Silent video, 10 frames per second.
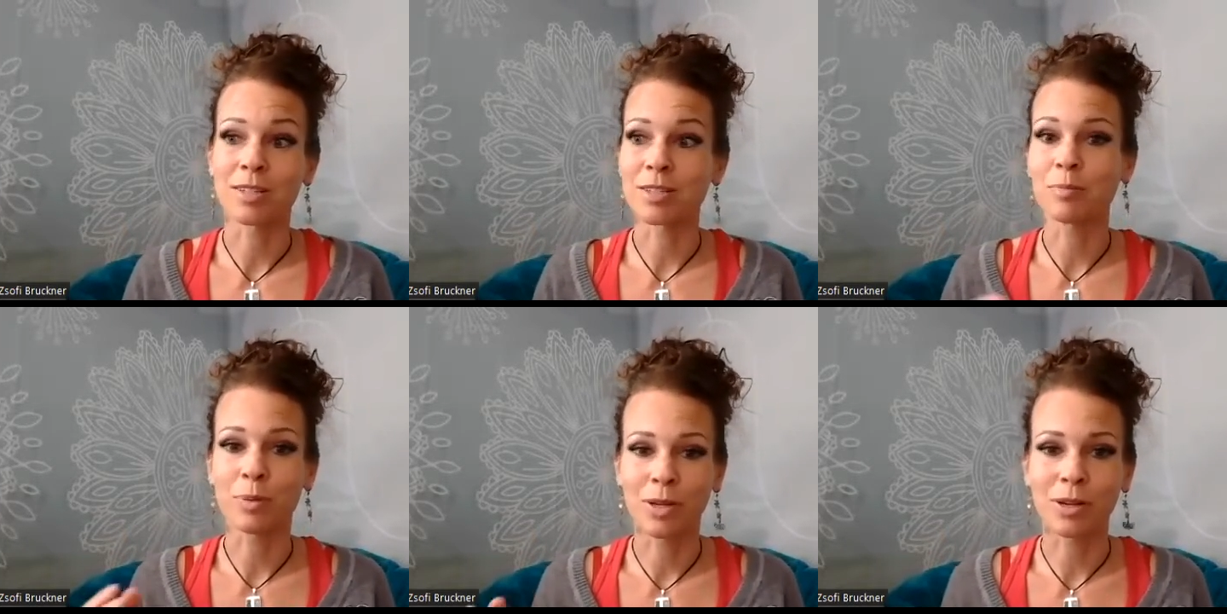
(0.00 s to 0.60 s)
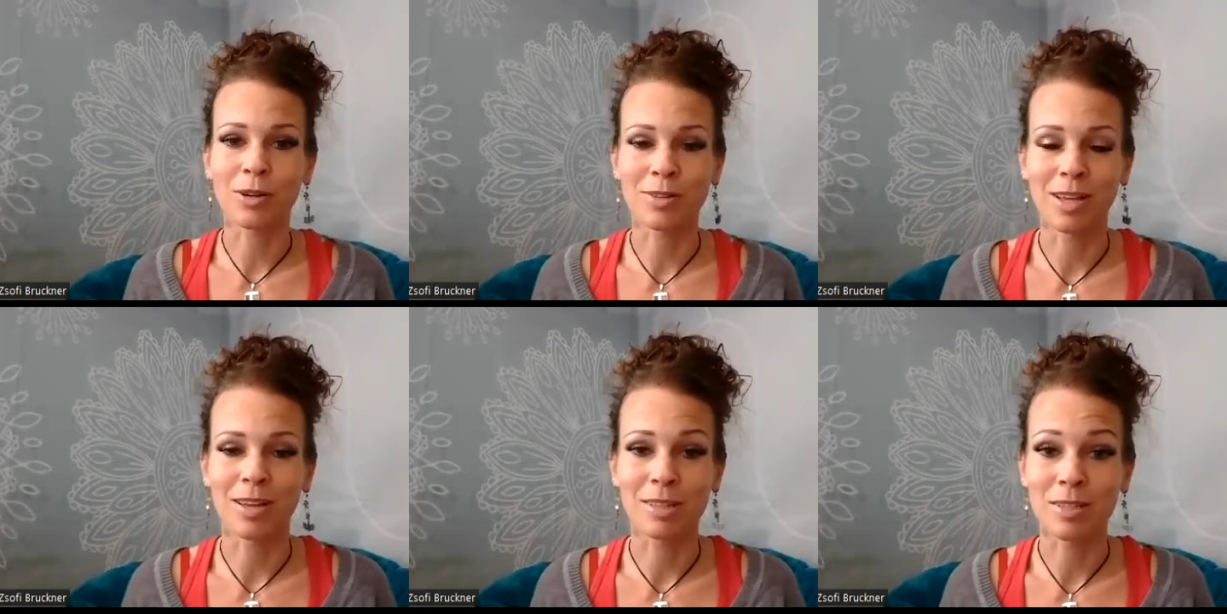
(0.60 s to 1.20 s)
Is it bigger
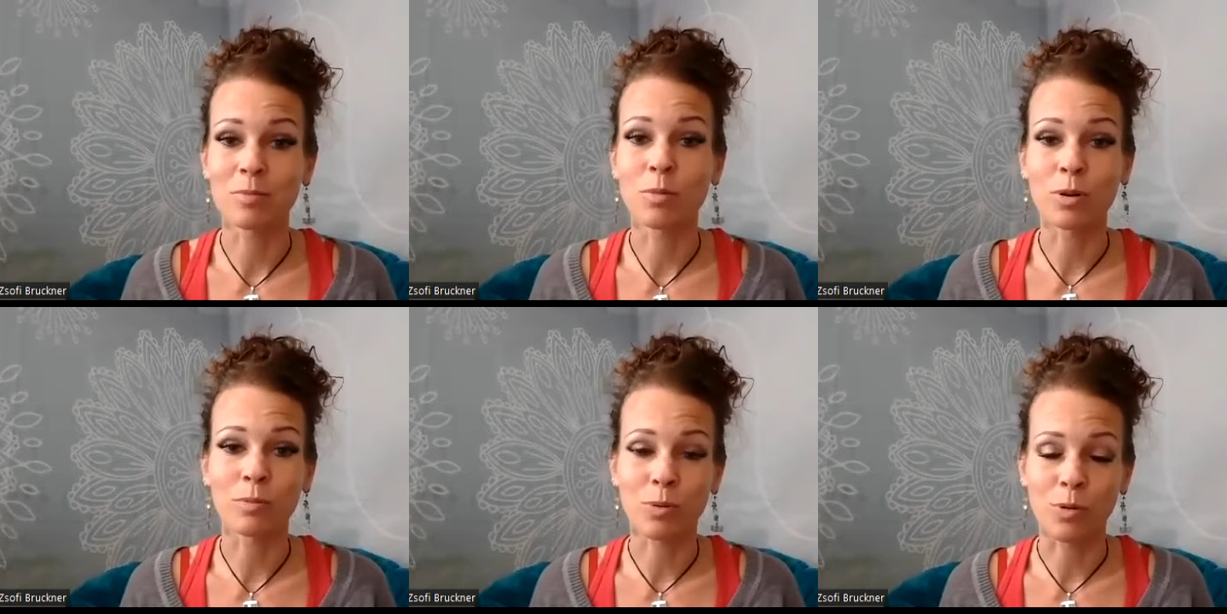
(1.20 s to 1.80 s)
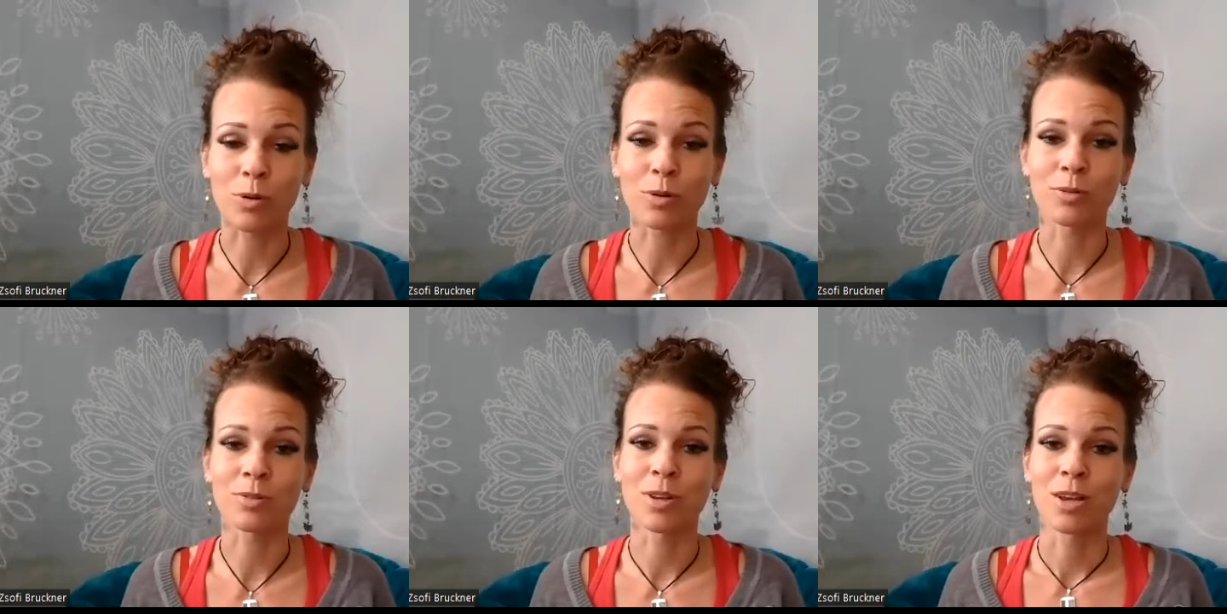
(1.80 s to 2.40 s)
than, is it more important